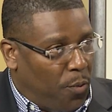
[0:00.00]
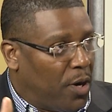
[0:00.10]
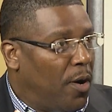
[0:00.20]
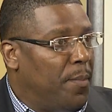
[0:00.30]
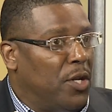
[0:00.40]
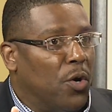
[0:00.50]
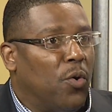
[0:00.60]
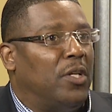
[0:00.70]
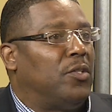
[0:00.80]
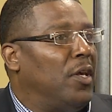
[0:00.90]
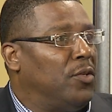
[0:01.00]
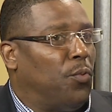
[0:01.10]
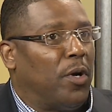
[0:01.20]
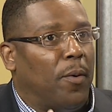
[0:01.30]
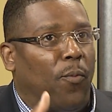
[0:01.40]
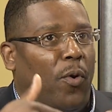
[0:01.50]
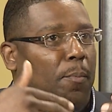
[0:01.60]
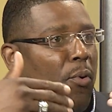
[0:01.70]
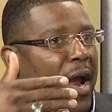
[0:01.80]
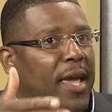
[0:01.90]
we're going to be doing is we're
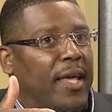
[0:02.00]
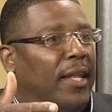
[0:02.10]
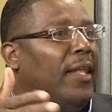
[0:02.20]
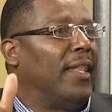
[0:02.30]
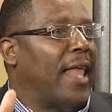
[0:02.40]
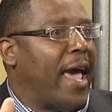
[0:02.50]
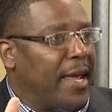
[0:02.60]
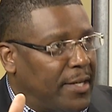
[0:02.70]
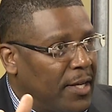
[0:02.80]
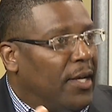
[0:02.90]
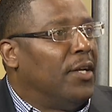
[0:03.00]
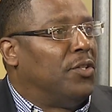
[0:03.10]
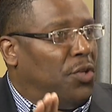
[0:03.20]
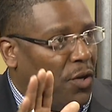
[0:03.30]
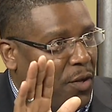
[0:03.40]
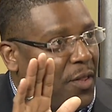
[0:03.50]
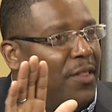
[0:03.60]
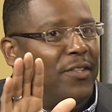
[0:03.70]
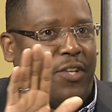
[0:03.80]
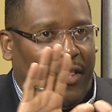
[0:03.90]
bringing light to
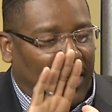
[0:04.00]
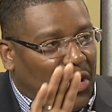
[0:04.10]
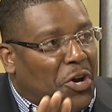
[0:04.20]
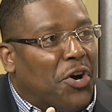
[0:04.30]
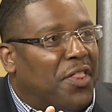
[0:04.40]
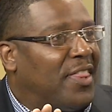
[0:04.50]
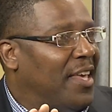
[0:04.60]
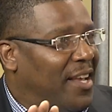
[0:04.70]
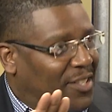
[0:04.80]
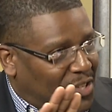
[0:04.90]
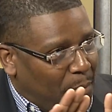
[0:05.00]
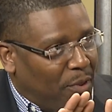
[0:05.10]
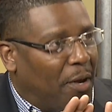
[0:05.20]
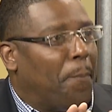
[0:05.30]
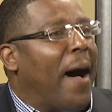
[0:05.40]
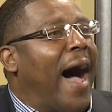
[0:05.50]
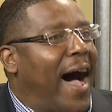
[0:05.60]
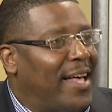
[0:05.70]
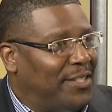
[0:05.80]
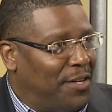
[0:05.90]
the good things, some of the
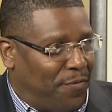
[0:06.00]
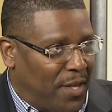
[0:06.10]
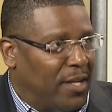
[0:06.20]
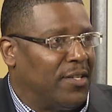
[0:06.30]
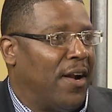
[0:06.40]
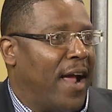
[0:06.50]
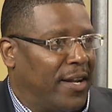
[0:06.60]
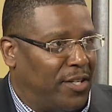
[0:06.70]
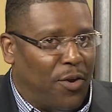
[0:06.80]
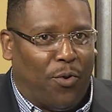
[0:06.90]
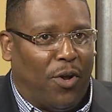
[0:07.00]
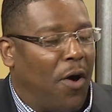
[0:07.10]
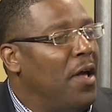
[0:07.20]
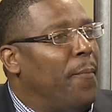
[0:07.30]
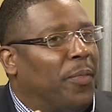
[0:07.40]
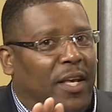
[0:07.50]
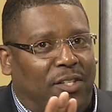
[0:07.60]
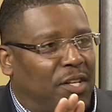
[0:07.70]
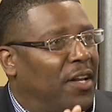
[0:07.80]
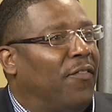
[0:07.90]
positive things that are actually going on,
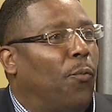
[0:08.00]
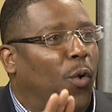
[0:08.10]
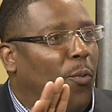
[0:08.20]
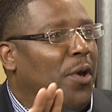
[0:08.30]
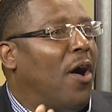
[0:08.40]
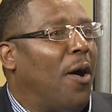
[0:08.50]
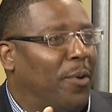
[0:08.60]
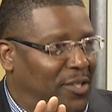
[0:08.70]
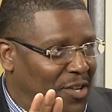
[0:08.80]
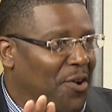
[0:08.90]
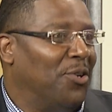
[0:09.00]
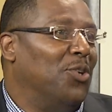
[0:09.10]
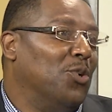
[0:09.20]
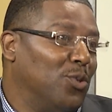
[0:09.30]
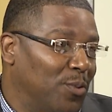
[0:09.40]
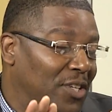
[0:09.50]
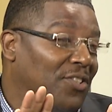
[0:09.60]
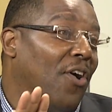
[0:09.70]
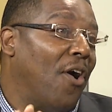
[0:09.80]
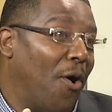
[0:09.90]
instead of what we always see on the news, which is
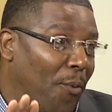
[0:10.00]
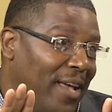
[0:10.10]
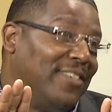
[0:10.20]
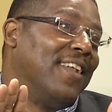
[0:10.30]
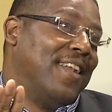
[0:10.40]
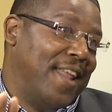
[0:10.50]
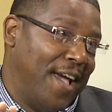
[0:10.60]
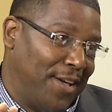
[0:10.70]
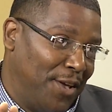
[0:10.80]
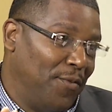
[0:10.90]
always negative.